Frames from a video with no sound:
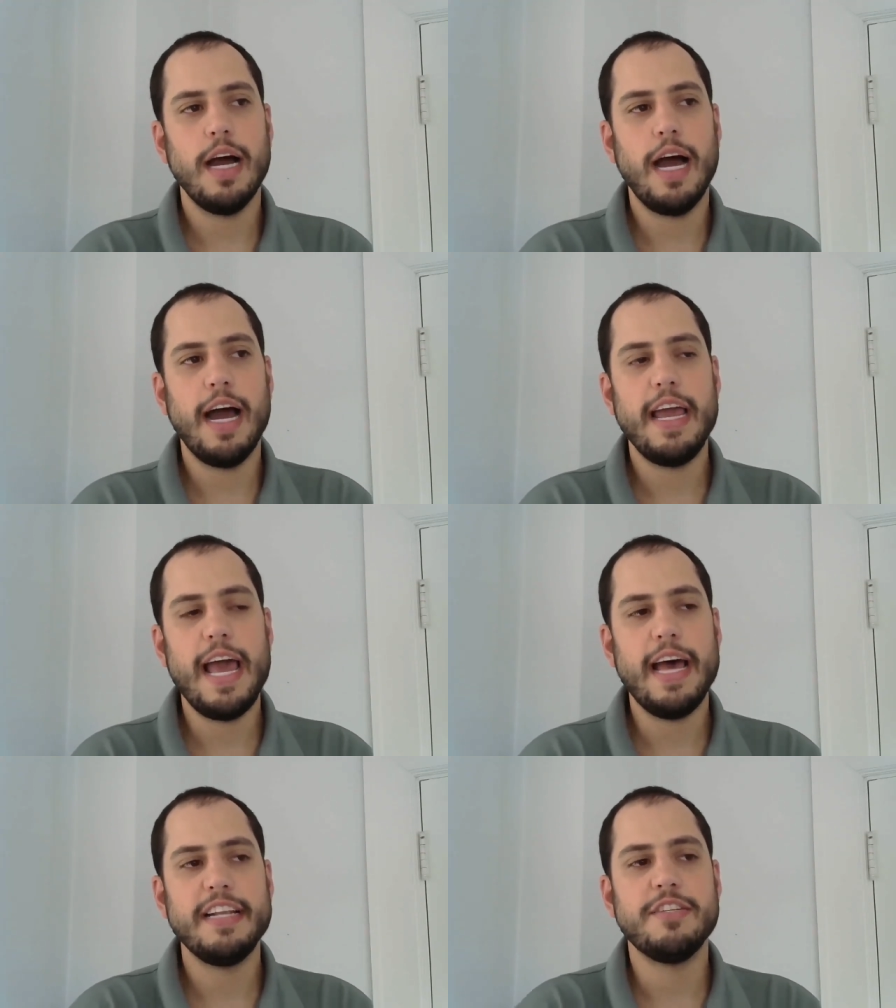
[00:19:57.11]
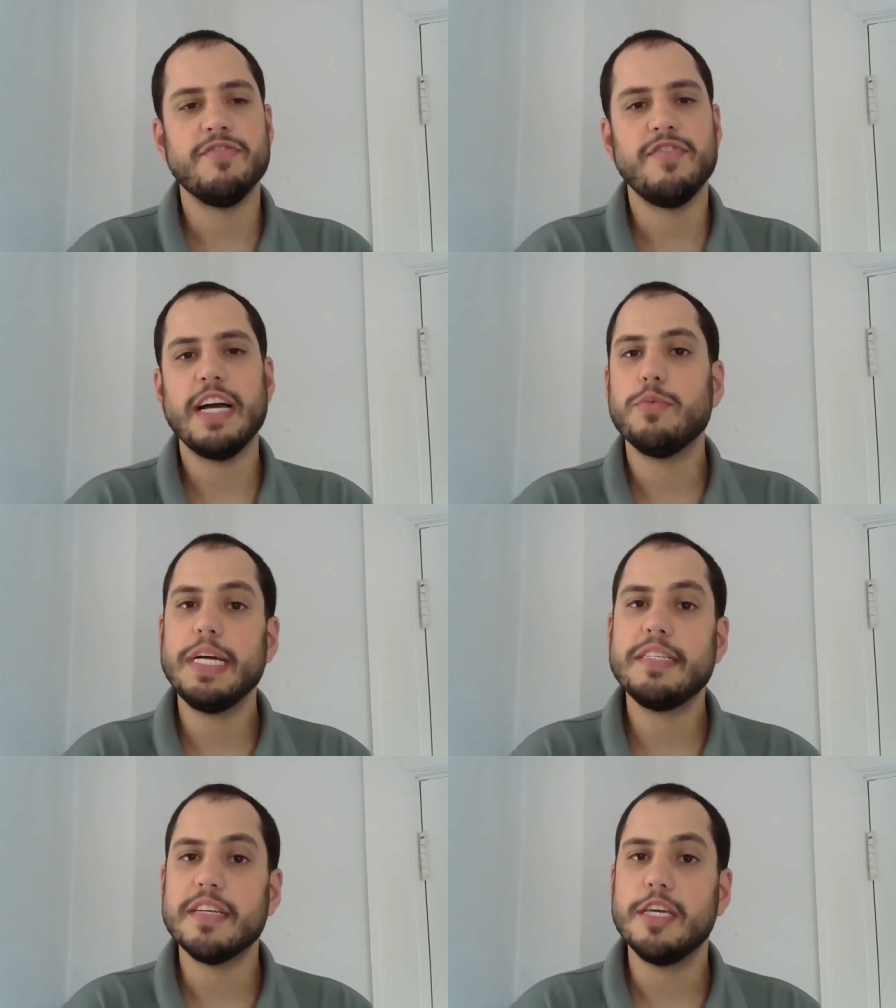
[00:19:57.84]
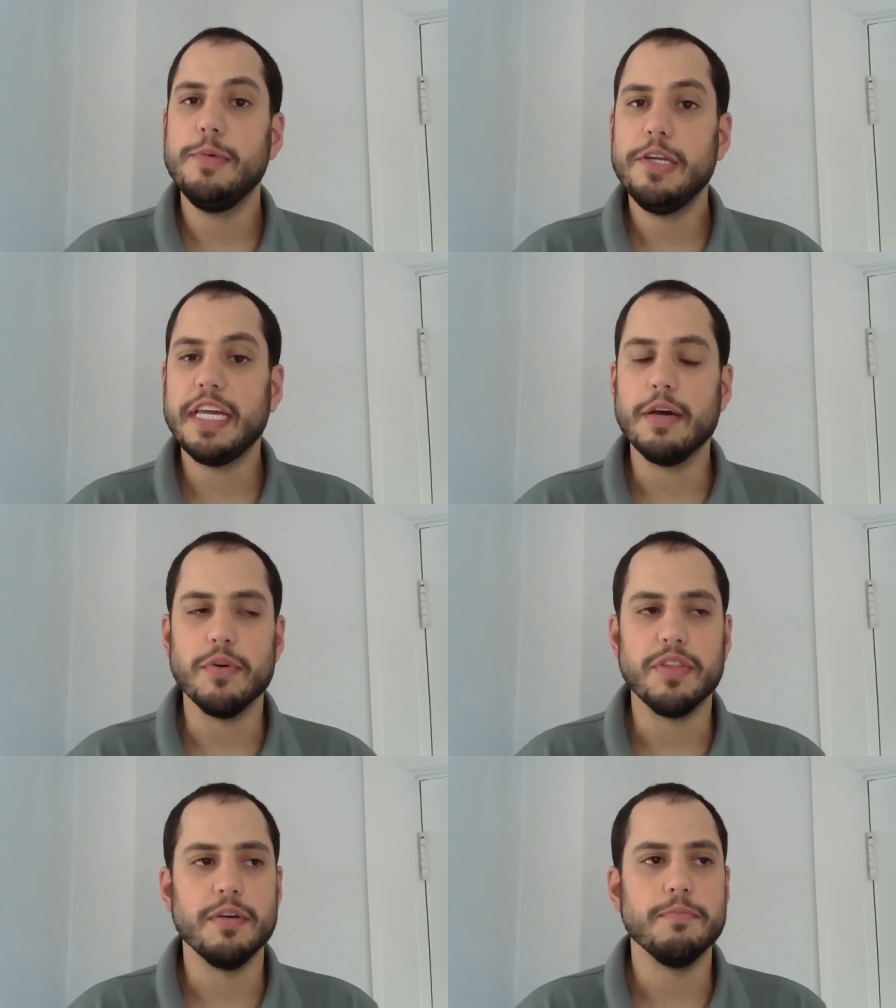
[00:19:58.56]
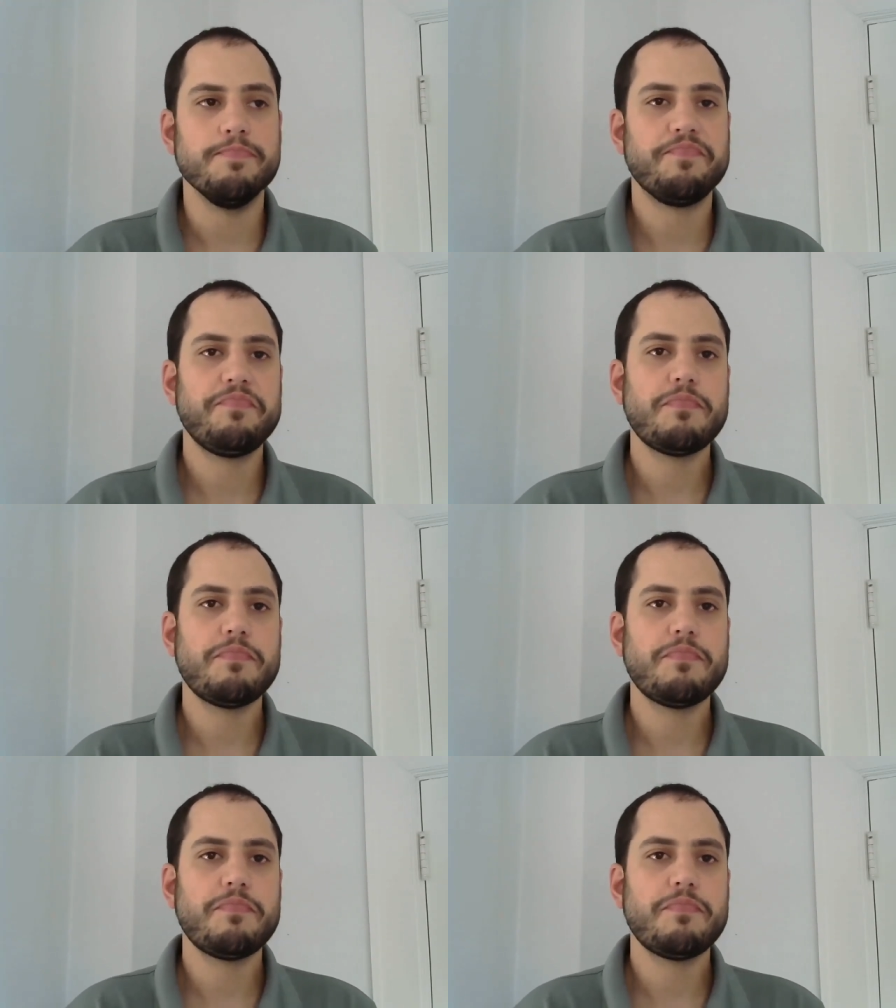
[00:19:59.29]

I had to find ways to communicate with them,